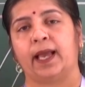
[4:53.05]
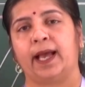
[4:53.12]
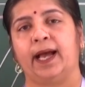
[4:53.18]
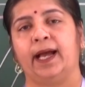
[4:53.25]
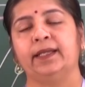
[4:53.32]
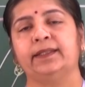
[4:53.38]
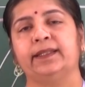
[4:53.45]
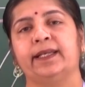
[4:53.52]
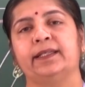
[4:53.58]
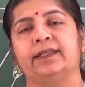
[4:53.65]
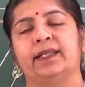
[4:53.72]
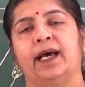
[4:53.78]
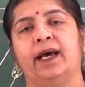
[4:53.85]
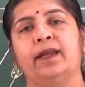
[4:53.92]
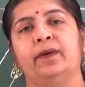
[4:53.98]
and
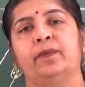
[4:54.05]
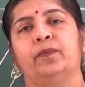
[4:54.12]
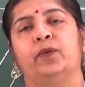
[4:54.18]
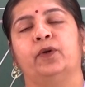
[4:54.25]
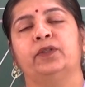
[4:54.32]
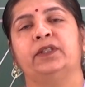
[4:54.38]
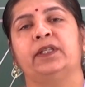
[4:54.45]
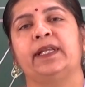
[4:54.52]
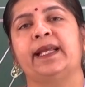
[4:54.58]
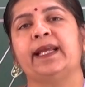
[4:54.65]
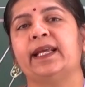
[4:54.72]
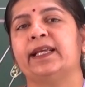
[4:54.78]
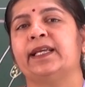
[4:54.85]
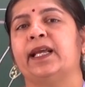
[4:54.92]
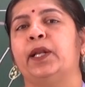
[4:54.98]
these are
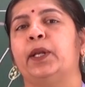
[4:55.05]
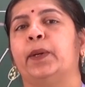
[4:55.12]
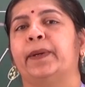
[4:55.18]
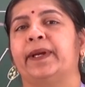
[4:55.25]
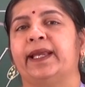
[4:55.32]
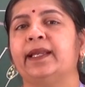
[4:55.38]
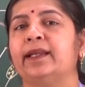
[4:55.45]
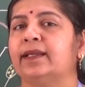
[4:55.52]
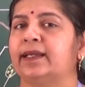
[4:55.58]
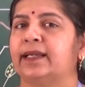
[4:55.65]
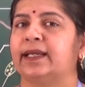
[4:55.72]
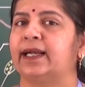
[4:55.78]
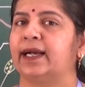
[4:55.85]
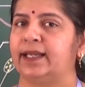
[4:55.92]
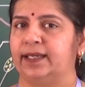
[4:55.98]
mostly yellow
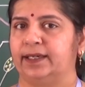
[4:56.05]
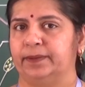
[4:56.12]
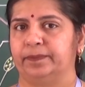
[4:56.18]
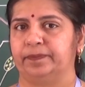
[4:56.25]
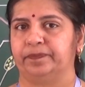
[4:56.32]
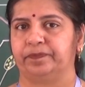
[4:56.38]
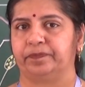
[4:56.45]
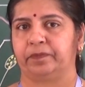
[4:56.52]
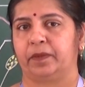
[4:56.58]
in color.